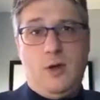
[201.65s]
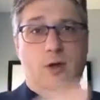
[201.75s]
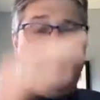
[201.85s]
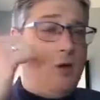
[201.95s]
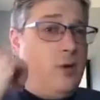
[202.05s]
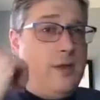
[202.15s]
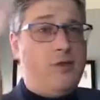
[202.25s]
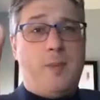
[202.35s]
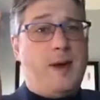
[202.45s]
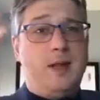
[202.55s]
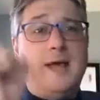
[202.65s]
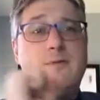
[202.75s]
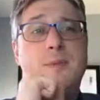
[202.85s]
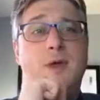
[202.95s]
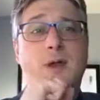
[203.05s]
So there's about
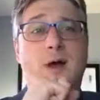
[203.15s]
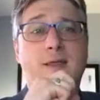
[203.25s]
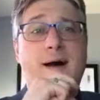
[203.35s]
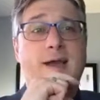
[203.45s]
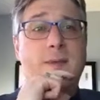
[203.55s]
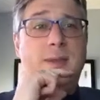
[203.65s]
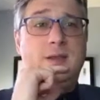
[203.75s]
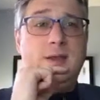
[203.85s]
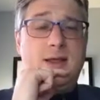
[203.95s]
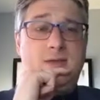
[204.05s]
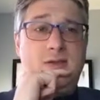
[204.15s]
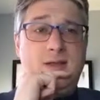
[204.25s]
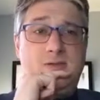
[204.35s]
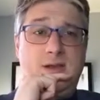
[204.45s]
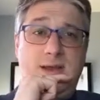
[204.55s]
11 million undocumented in the United
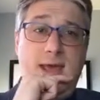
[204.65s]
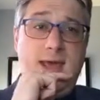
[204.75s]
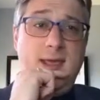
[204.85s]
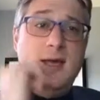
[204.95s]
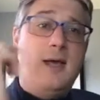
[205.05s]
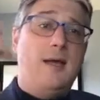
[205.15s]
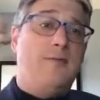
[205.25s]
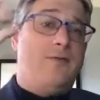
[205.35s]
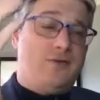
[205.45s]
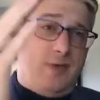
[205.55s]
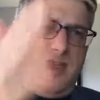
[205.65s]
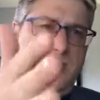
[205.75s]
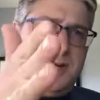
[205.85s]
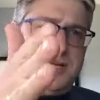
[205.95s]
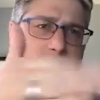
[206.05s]
States today, so that you
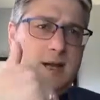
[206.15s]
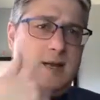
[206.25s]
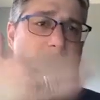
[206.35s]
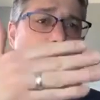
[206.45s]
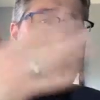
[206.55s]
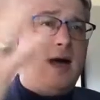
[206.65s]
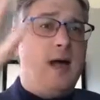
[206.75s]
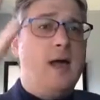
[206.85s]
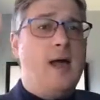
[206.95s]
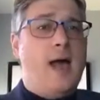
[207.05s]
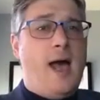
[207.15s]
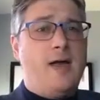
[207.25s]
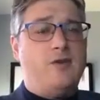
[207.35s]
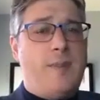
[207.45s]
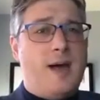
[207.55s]
understand. DACA
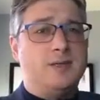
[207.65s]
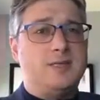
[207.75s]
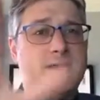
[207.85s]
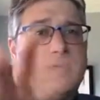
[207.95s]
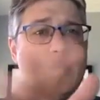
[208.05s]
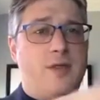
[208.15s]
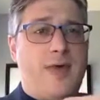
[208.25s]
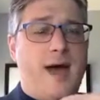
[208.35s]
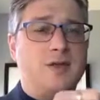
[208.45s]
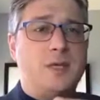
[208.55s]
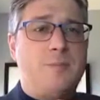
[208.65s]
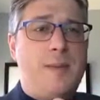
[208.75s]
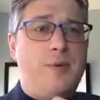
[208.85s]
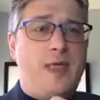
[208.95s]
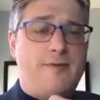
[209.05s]
has about 700,000
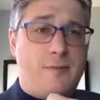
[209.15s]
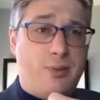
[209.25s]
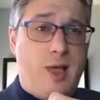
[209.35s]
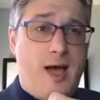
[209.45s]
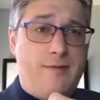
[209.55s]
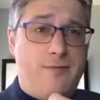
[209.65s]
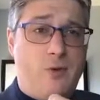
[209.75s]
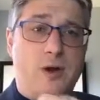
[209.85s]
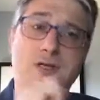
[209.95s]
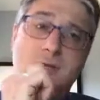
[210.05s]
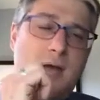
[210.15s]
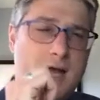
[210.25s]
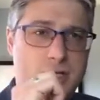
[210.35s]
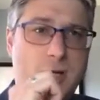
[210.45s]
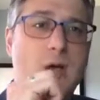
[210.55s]
people that have applied for it,
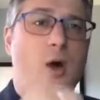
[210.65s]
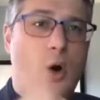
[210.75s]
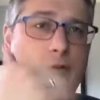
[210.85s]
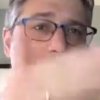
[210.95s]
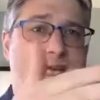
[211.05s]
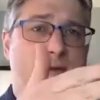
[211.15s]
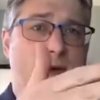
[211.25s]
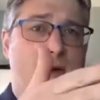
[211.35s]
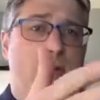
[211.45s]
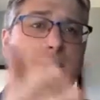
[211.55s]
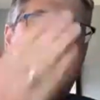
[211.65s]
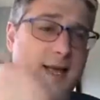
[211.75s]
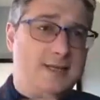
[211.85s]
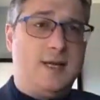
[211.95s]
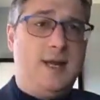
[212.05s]
actually over 700, but
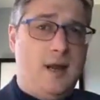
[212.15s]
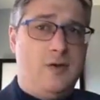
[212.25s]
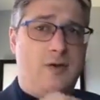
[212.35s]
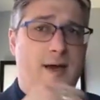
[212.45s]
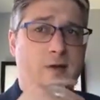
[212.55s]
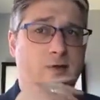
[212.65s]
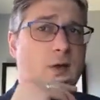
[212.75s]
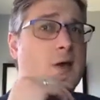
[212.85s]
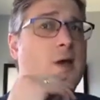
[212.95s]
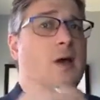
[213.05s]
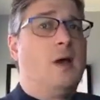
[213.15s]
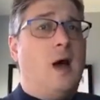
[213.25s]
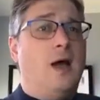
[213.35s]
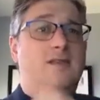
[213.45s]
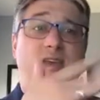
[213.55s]
less than 800,000.
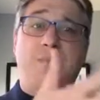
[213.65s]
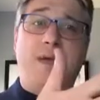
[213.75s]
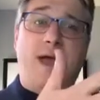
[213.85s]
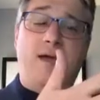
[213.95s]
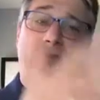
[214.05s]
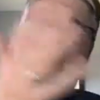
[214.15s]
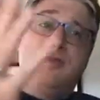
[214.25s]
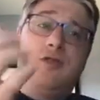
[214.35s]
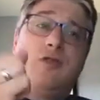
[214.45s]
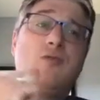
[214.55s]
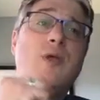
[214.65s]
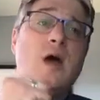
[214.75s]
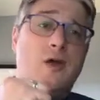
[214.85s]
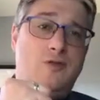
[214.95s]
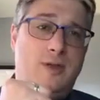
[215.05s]
TPS has
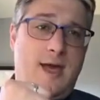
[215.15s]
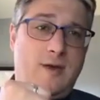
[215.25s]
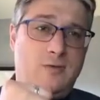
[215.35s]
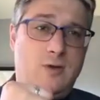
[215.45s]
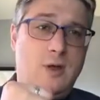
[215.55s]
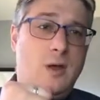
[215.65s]
300,000.